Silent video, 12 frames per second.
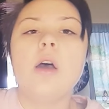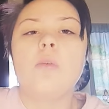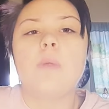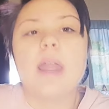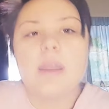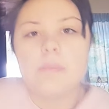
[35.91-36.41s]

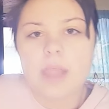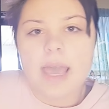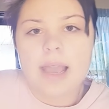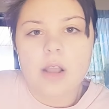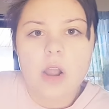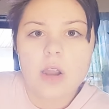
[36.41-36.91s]
red and
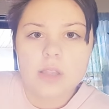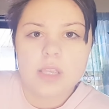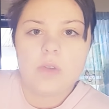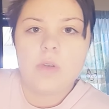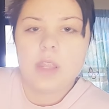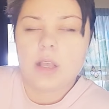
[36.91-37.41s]
black Harley
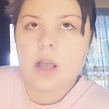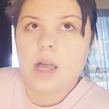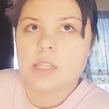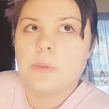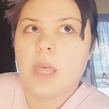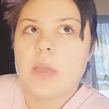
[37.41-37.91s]
Quinn
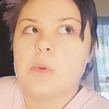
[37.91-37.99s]
cosplay,